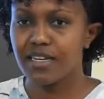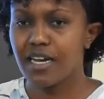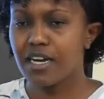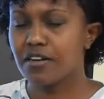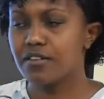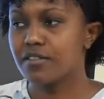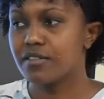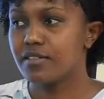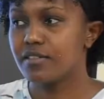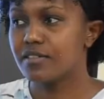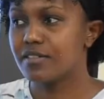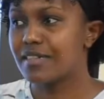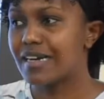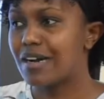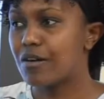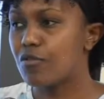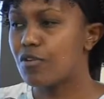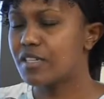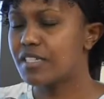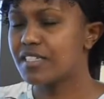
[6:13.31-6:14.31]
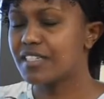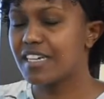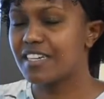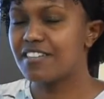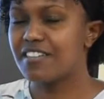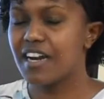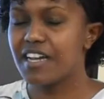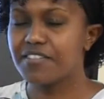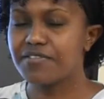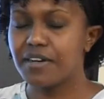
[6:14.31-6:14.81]
Now, what is
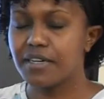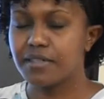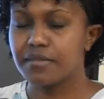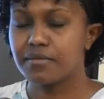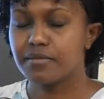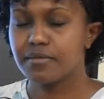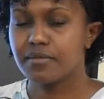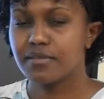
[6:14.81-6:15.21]
a driver?